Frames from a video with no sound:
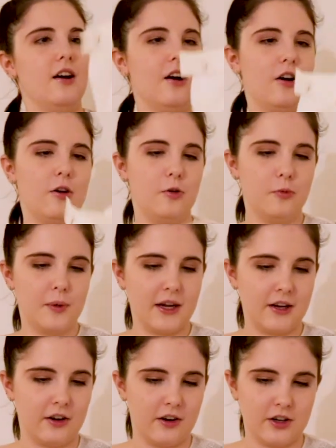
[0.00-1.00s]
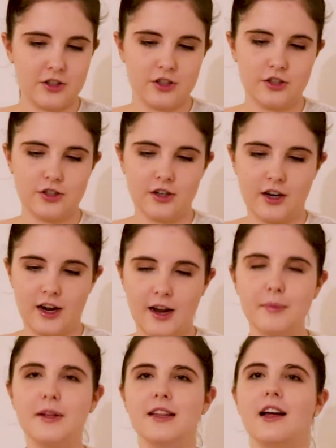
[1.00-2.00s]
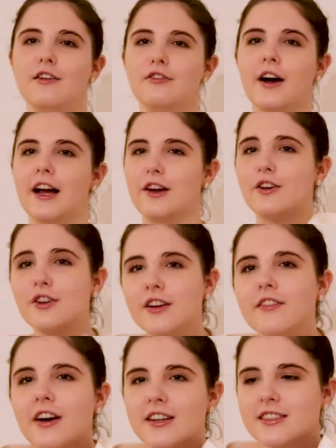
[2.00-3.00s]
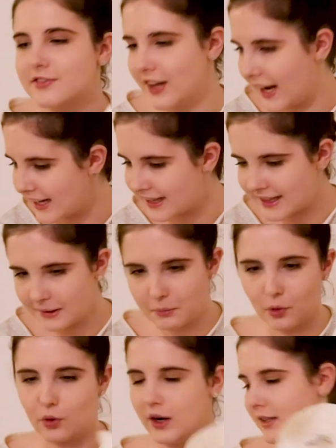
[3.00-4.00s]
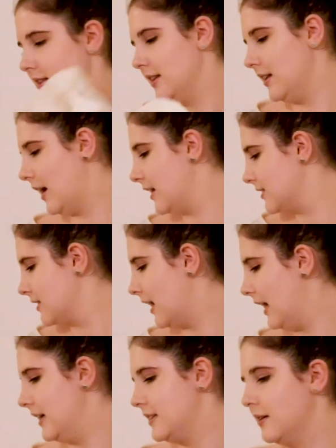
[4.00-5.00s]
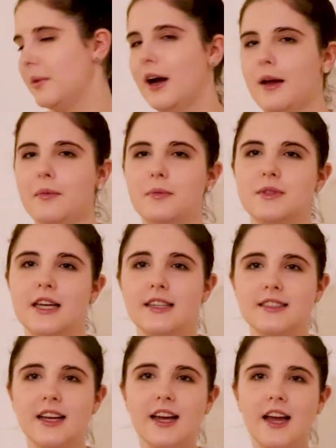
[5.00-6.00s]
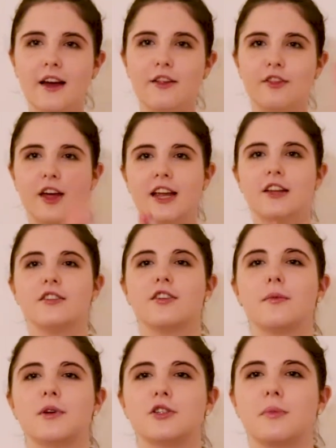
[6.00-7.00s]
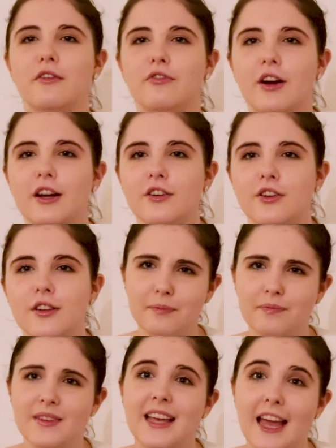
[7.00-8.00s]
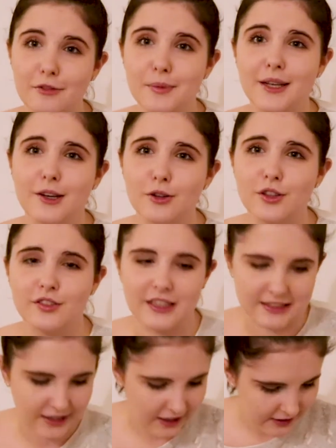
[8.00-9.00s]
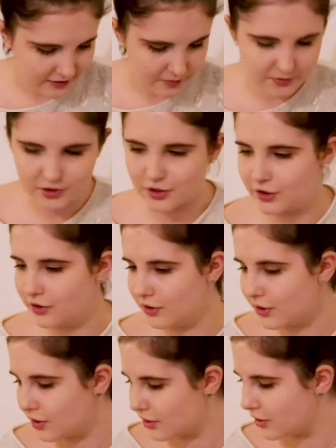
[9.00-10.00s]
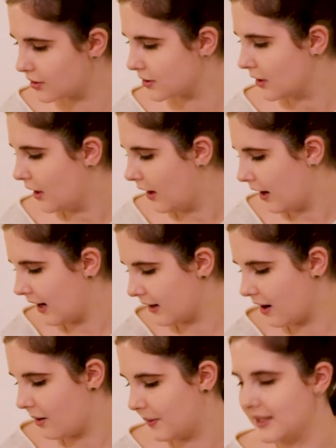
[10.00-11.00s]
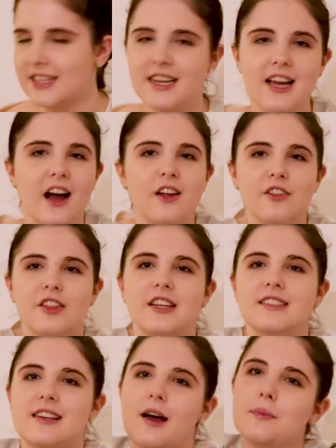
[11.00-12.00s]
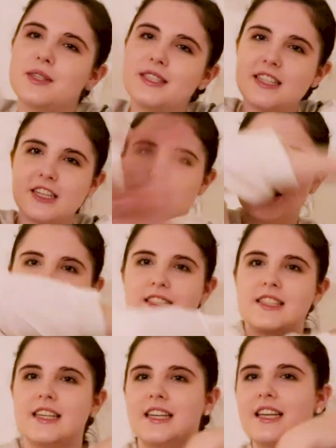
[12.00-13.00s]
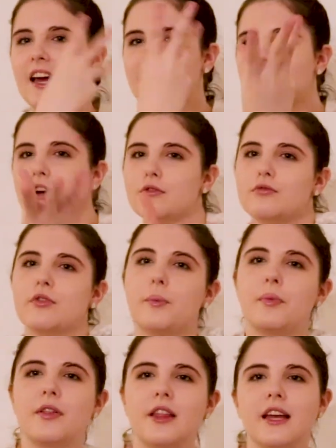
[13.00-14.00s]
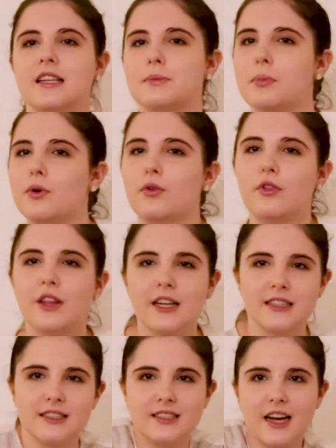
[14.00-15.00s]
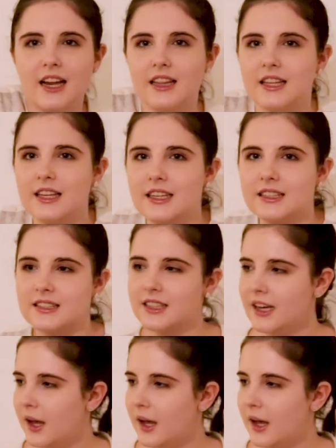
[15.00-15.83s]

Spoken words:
Oh my gosh, I'm in love. I couldn't have asked for anything more as the last item. I'm obsessed. Thank you so much to my friend who gave me all of these items to use. I can't wait to cut things up, stitch things together, rip things, pull things, dye things,